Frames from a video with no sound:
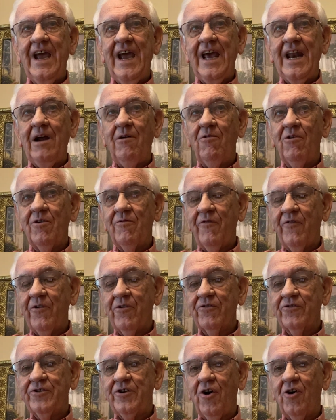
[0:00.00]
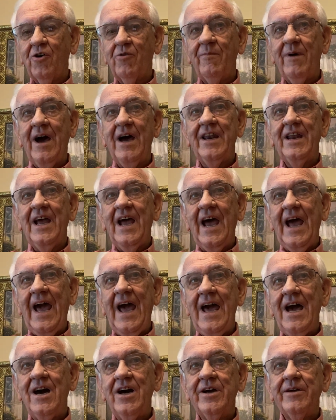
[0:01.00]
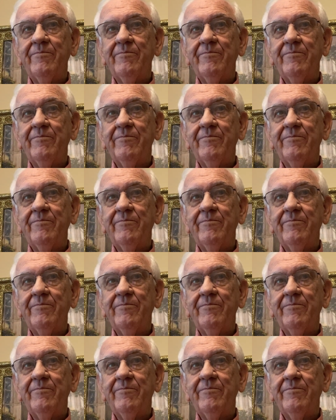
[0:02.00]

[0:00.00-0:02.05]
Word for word: And I want to first talk about how